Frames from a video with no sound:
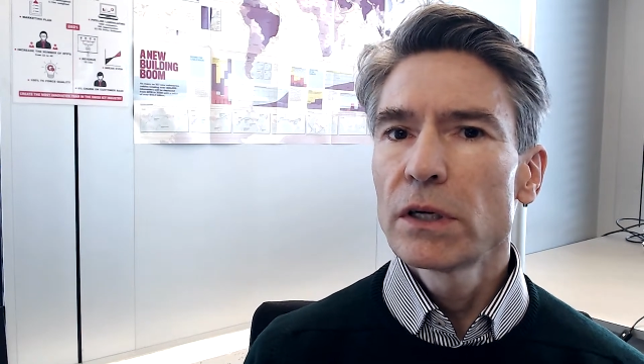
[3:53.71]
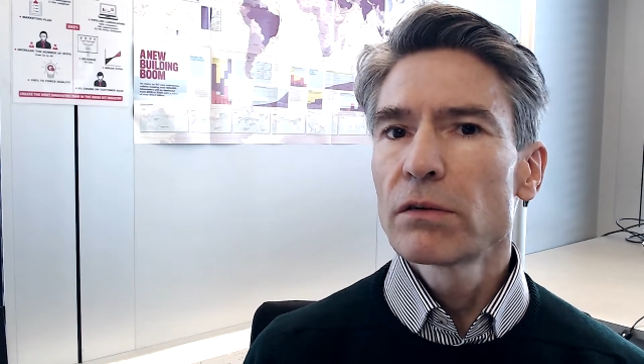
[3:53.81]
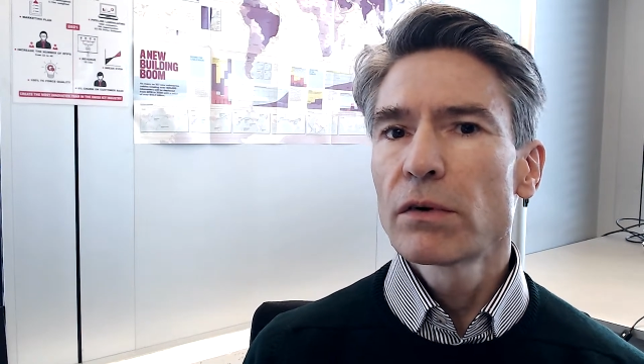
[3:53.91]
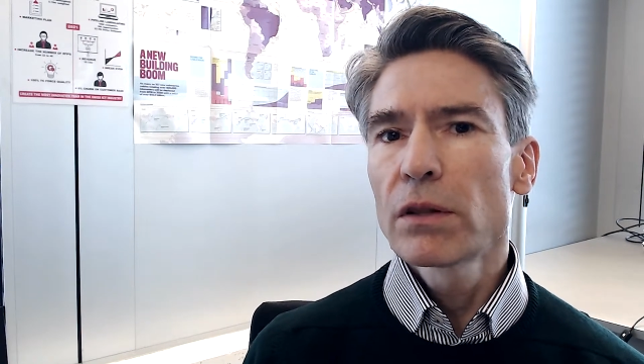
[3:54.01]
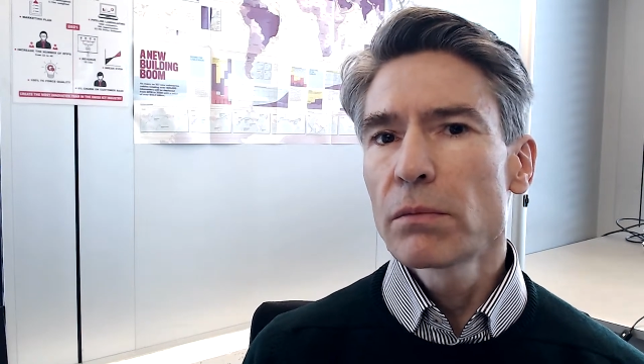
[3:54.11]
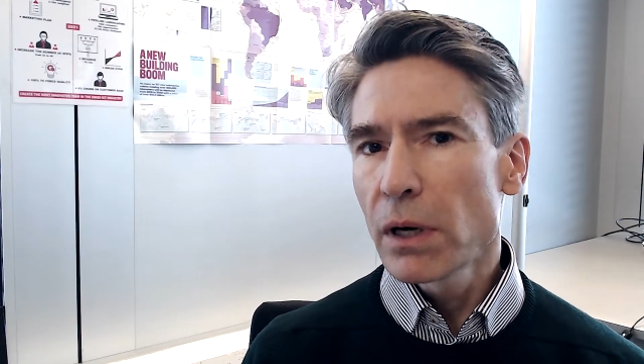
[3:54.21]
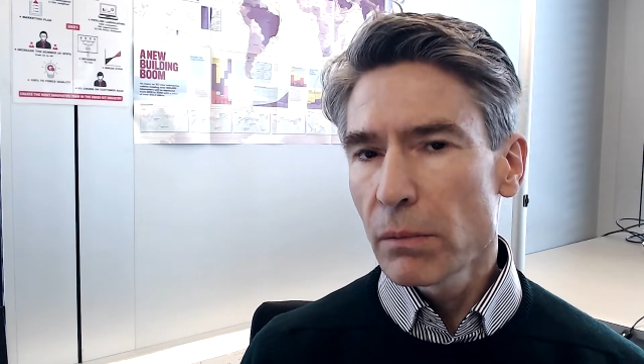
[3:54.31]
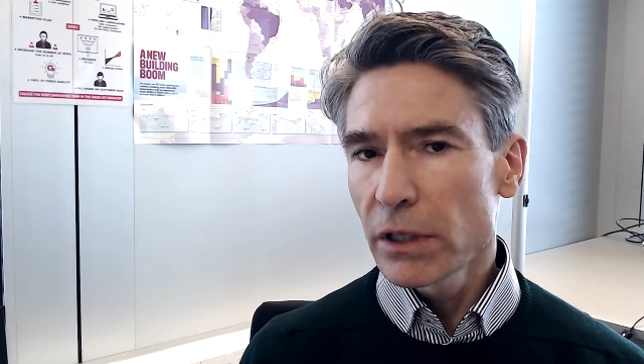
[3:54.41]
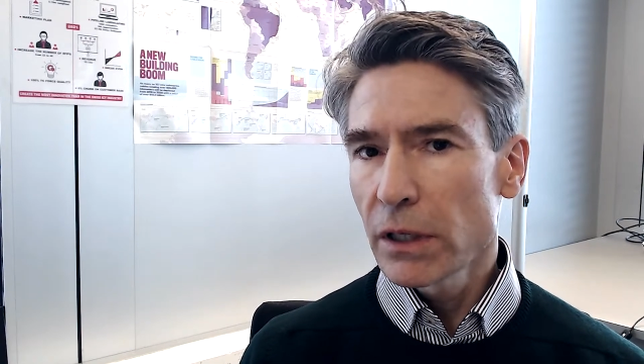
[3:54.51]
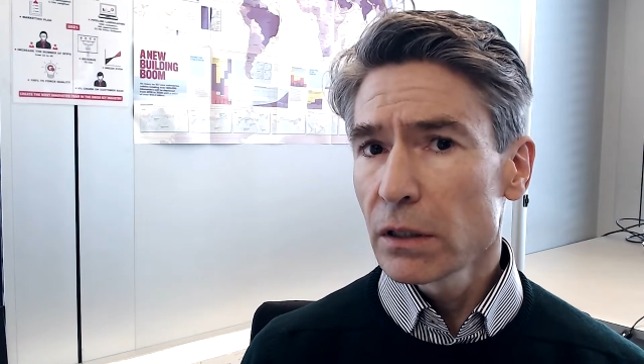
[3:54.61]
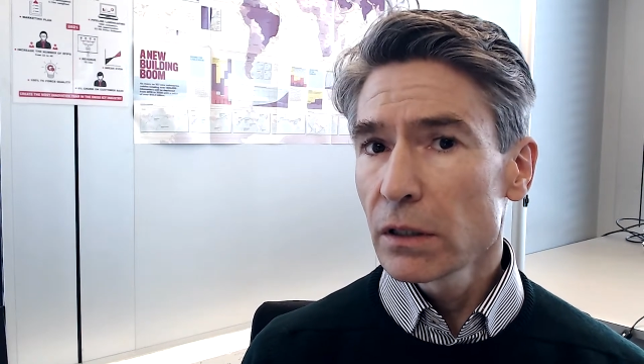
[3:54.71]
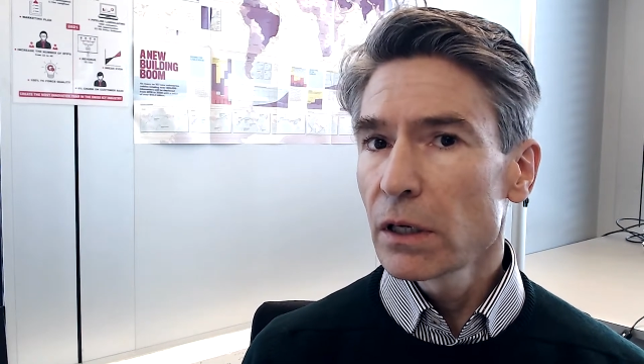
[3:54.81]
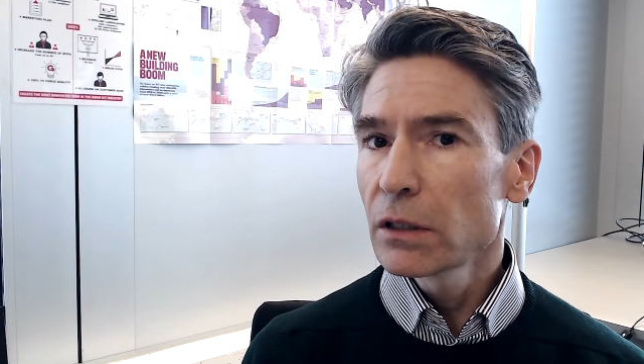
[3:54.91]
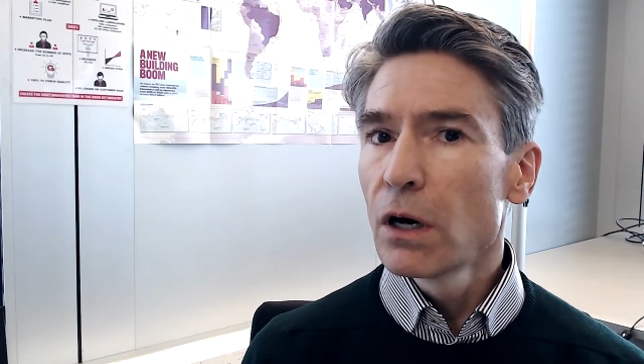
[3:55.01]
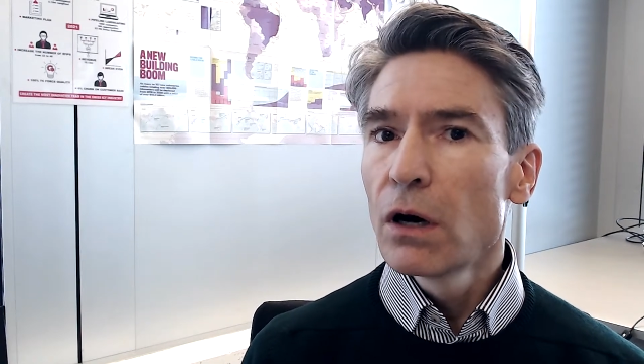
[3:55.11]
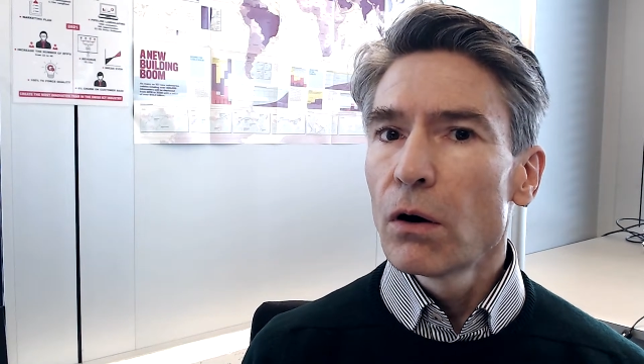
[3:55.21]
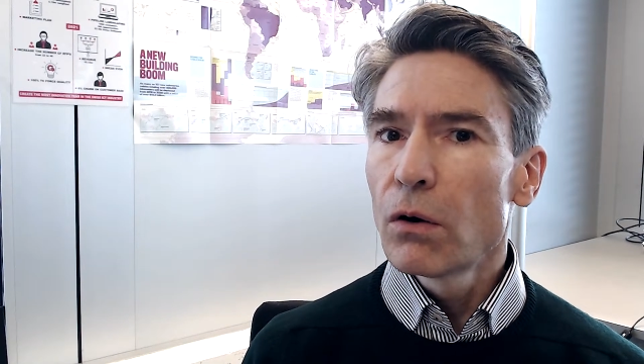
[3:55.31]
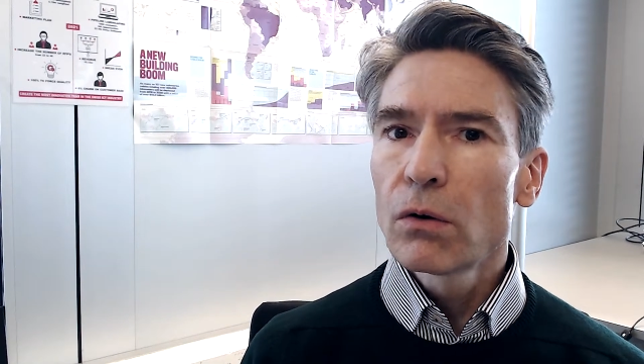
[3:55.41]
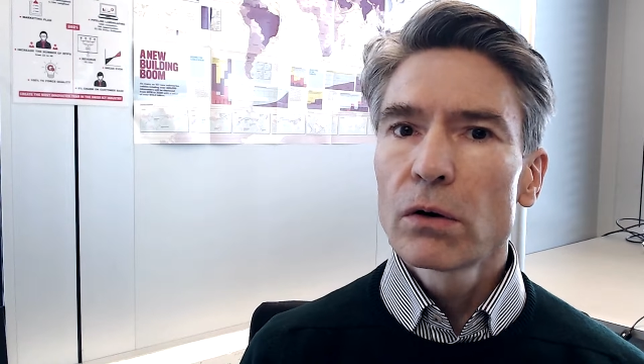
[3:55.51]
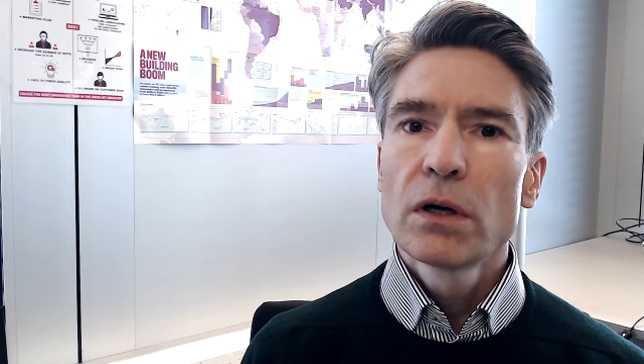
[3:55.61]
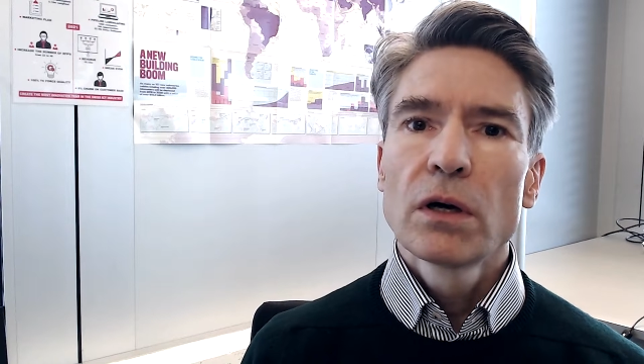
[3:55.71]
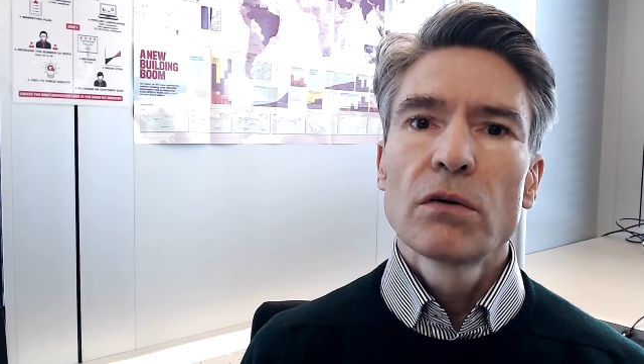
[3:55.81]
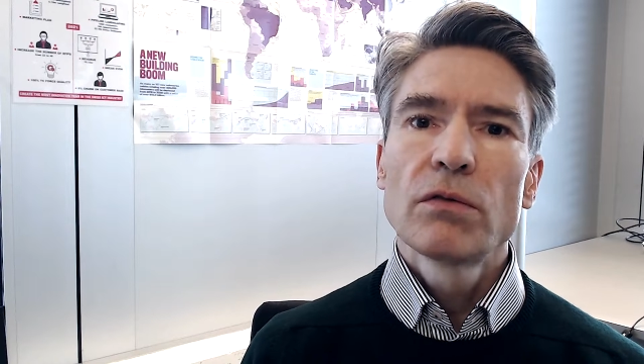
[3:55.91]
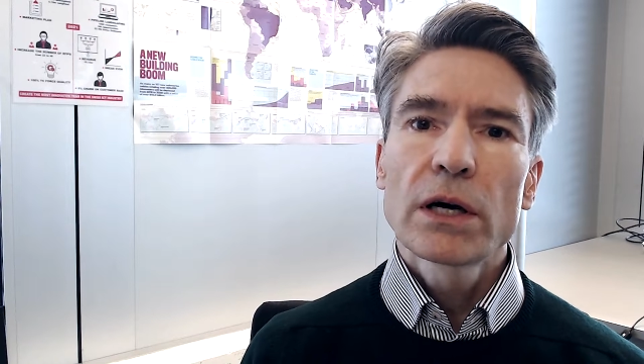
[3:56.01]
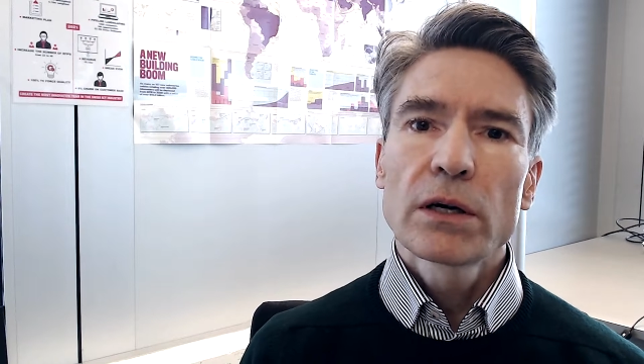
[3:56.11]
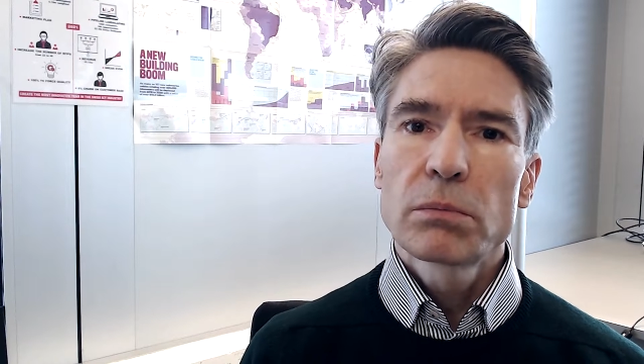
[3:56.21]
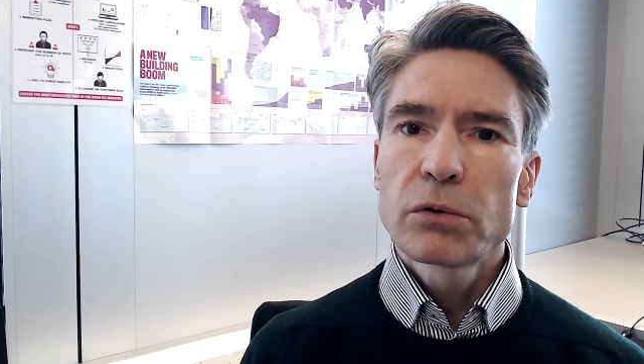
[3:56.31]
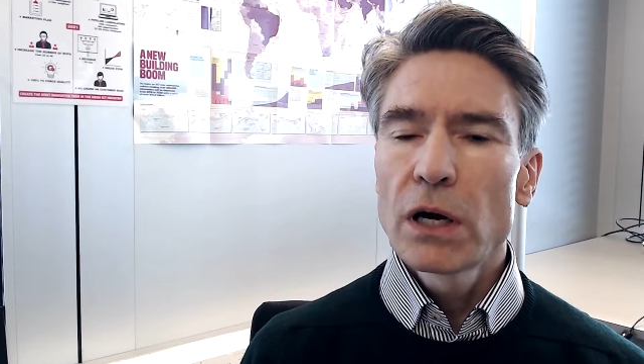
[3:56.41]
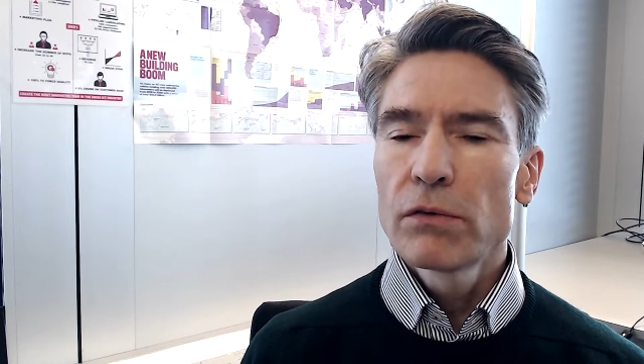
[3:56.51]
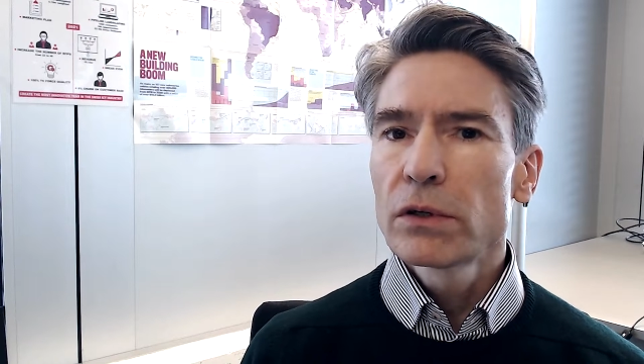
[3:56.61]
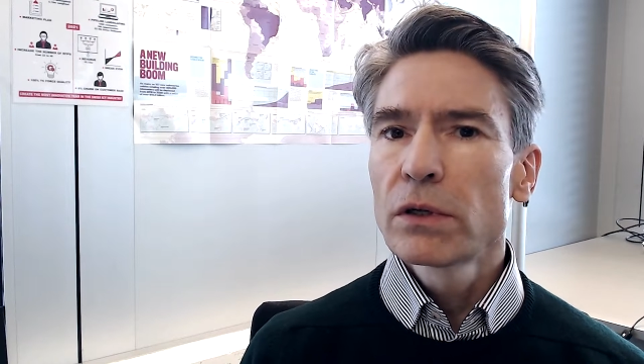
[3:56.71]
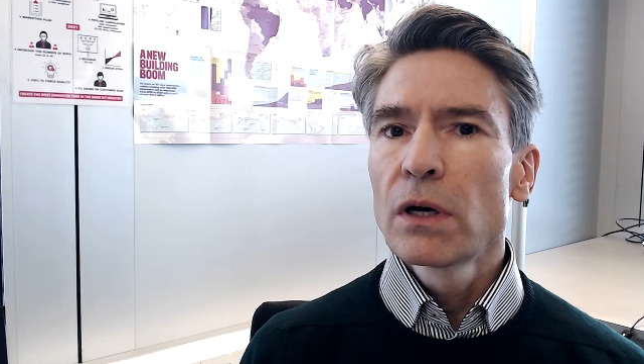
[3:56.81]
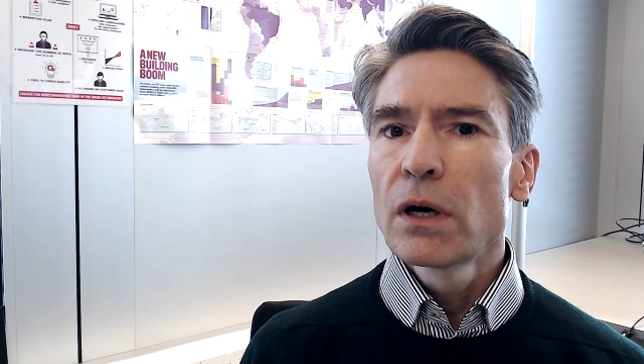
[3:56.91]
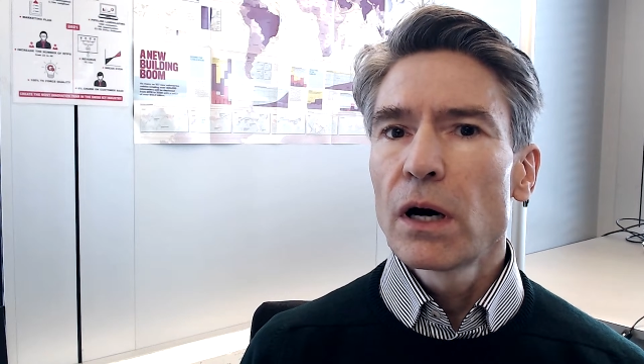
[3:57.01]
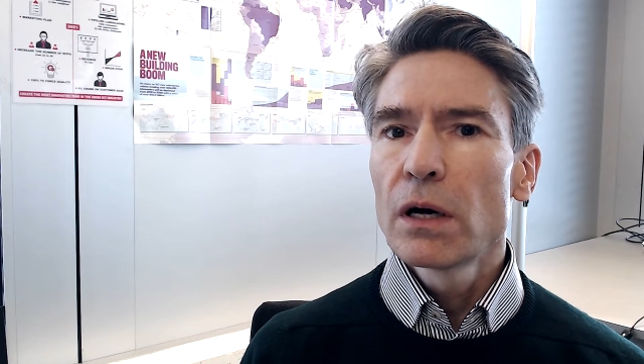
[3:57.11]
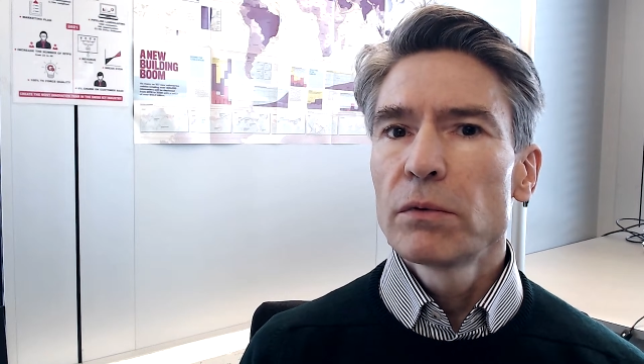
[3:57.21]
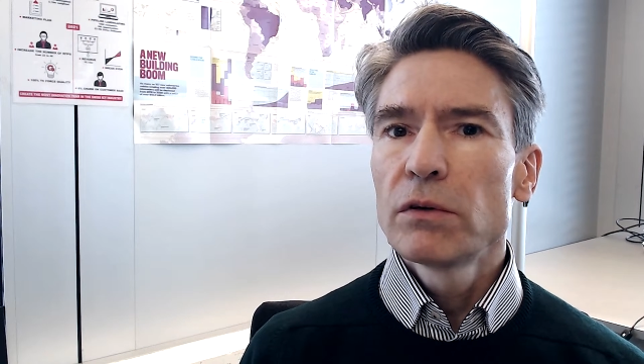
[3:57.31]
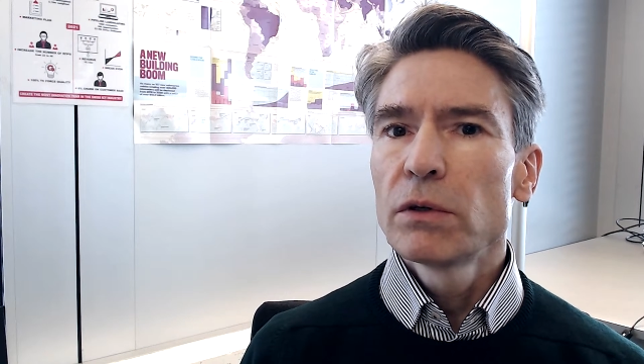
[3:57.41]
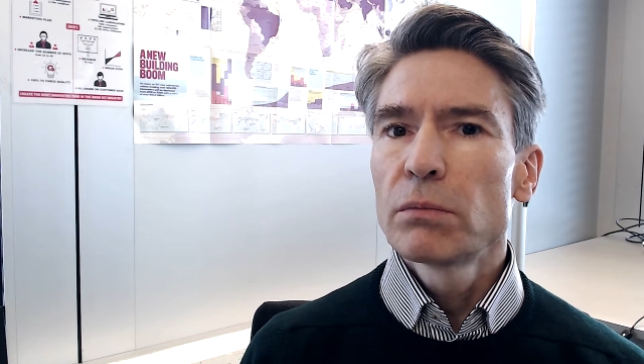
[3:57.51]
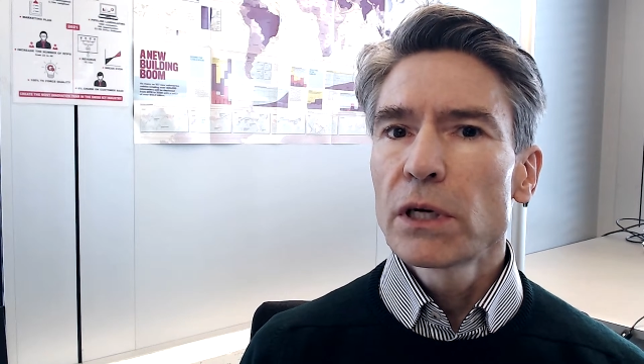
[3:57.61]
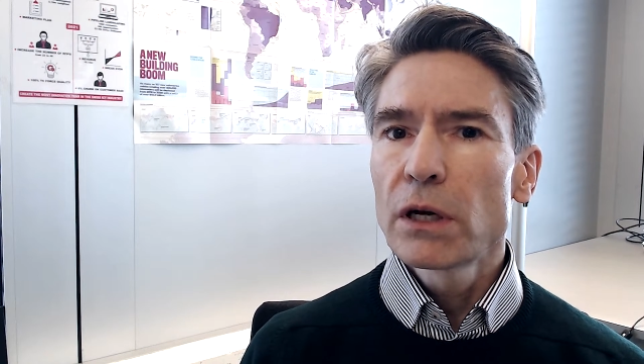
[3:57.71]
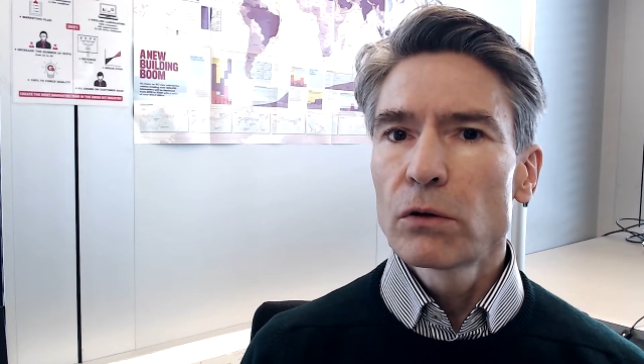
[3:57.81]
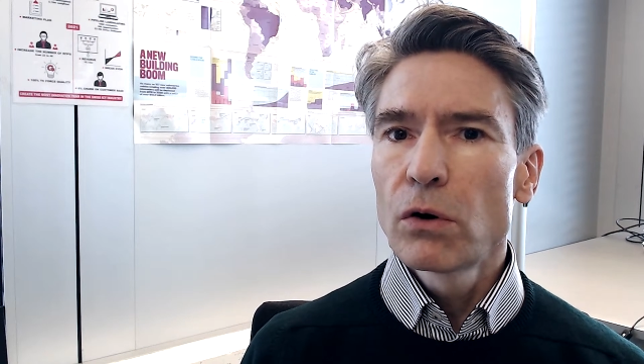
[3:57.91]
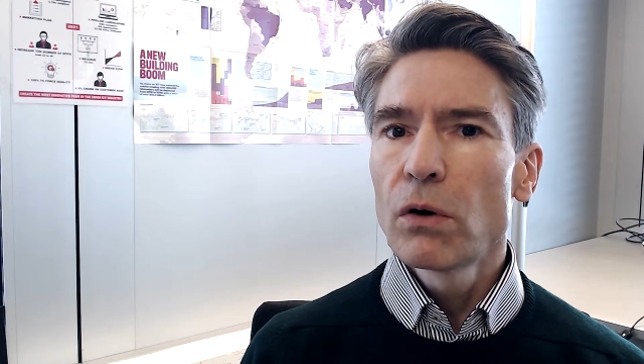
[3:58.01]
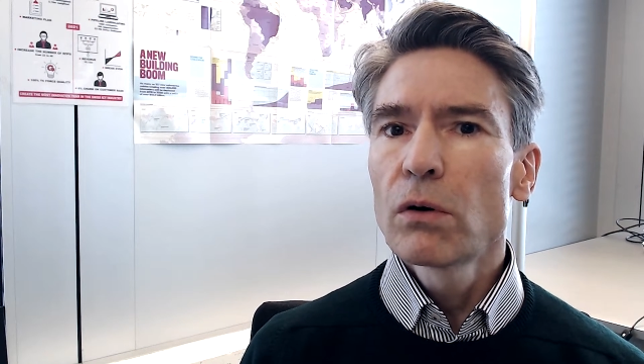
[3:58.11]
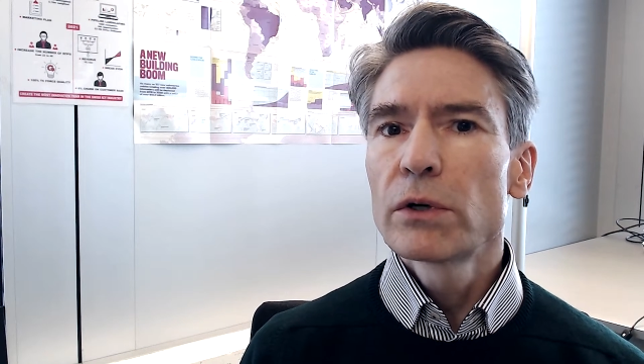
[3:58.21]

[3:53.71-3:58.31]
either via the public internet or via a private IPVPN core,